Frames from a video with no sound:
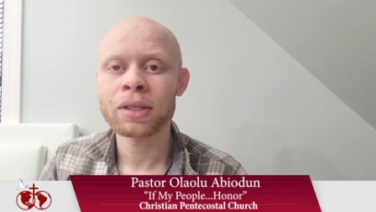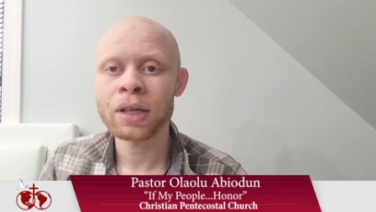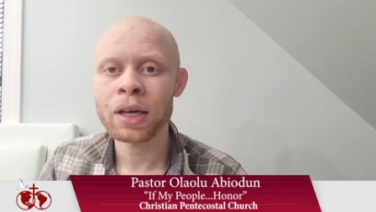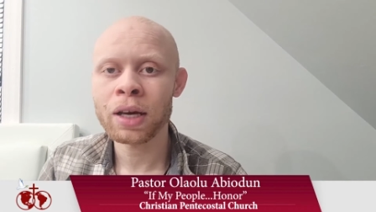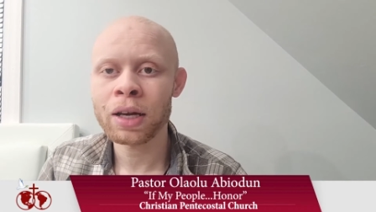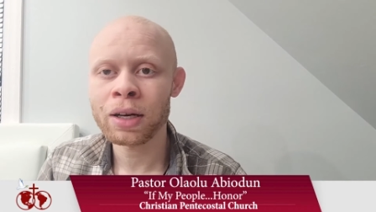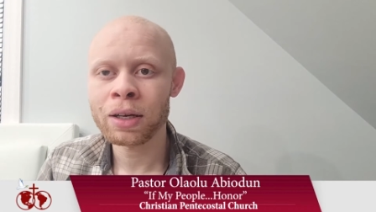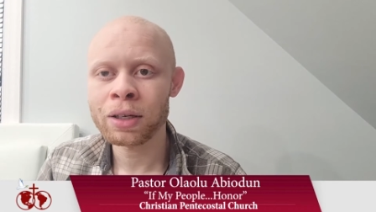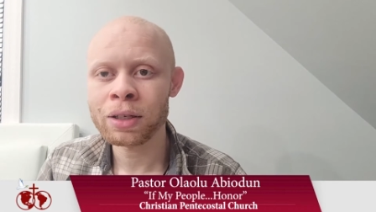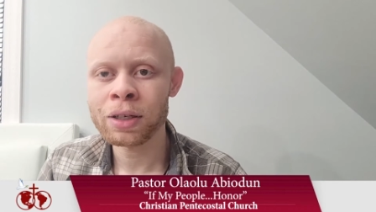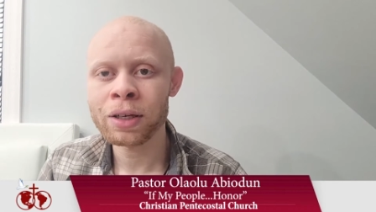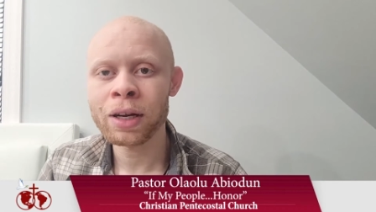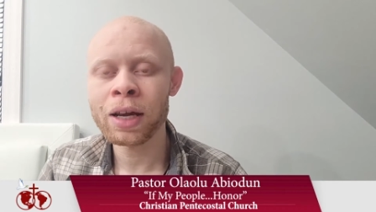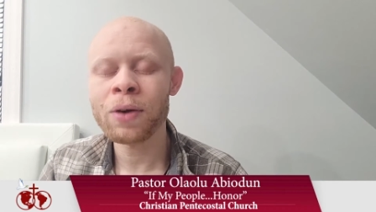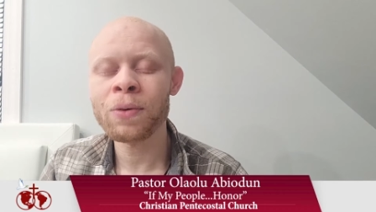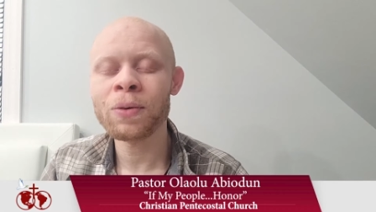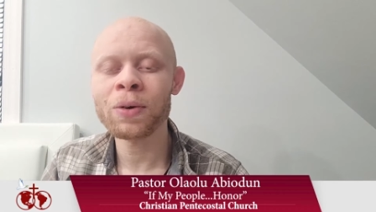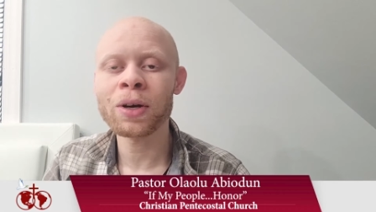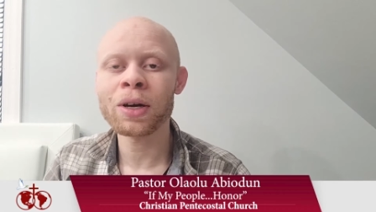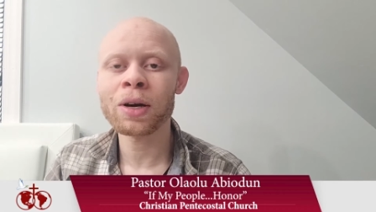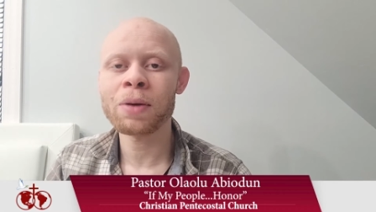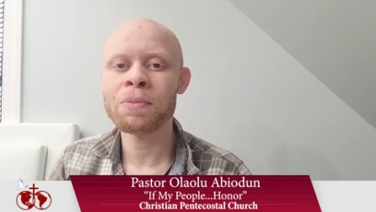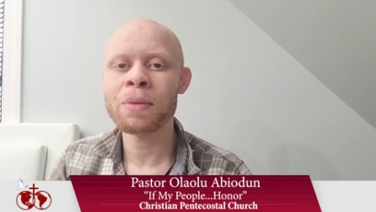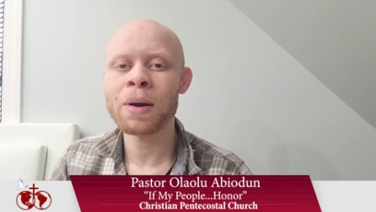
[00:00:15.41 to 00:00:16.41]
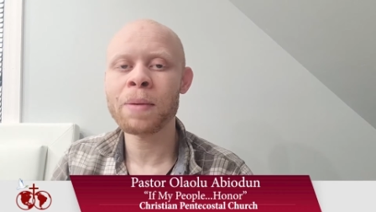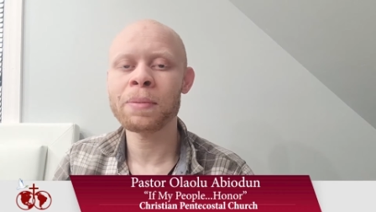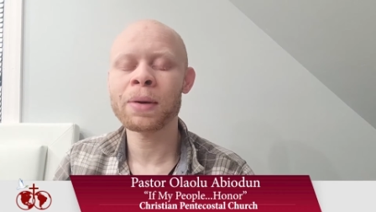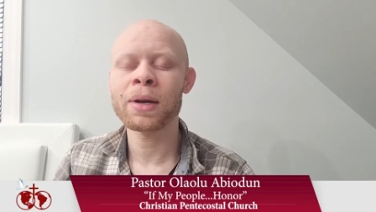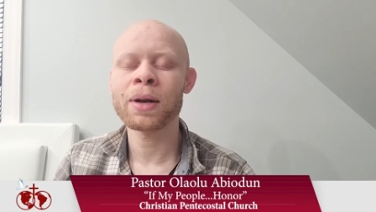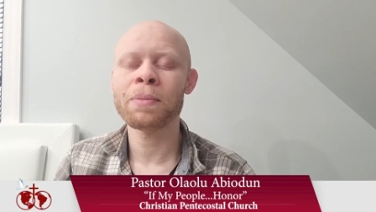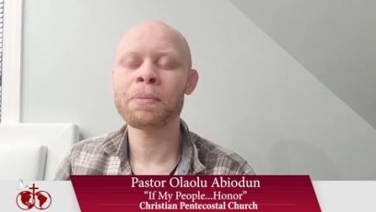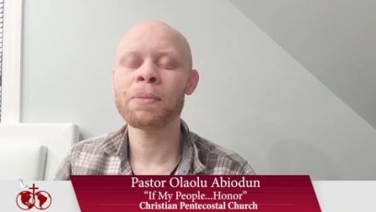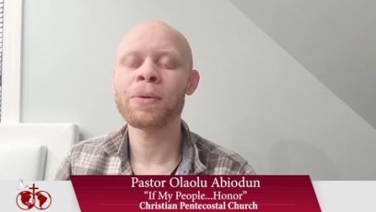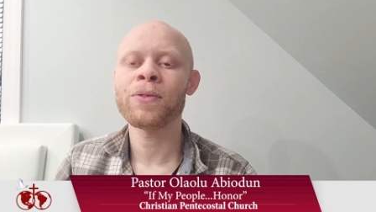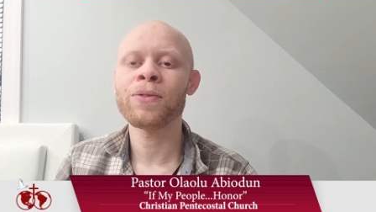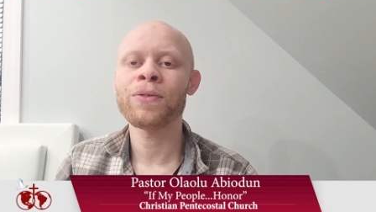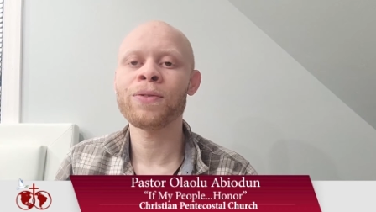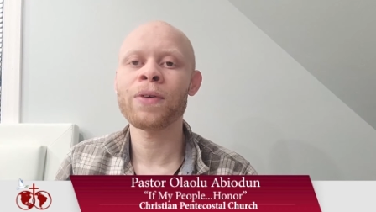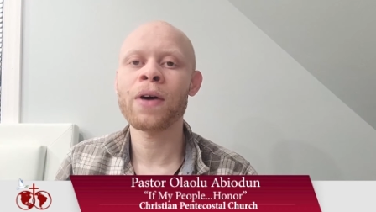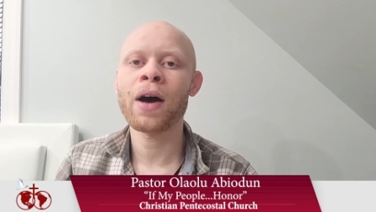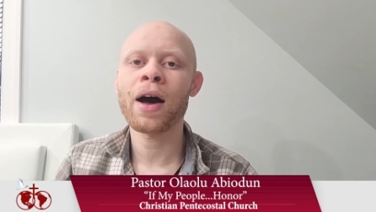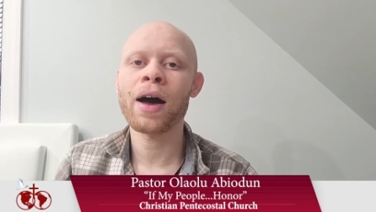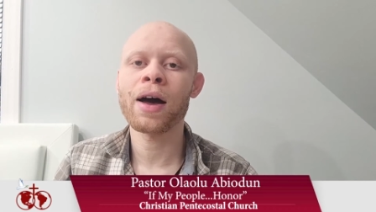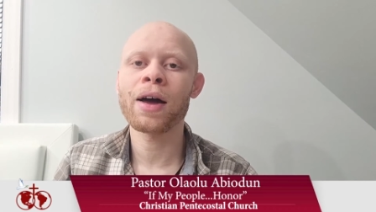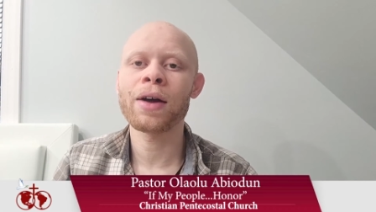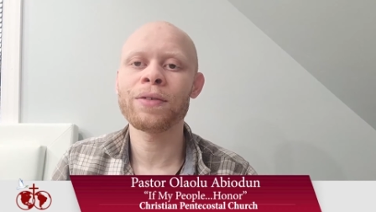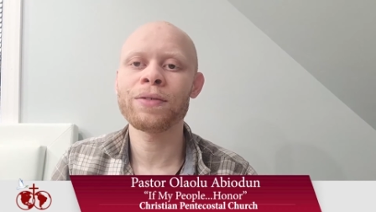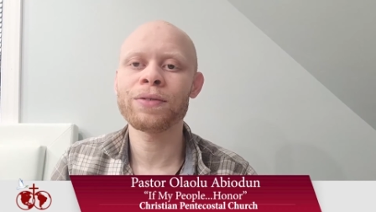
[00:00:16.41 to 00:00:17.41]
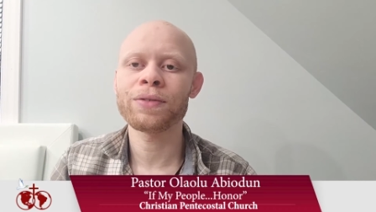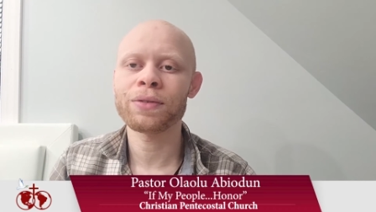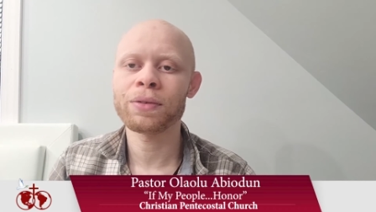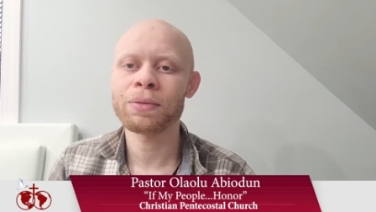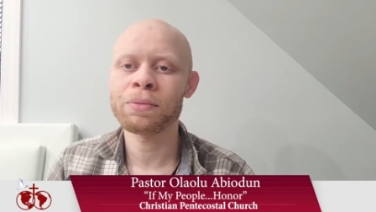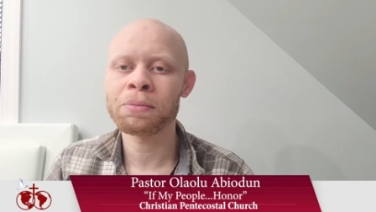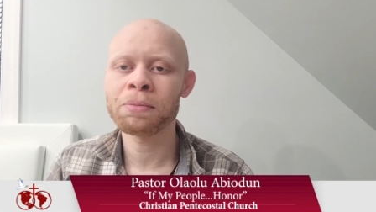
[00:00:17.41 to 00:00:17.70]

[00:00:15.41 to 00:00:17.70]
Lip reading: and today we're on commandment number 5.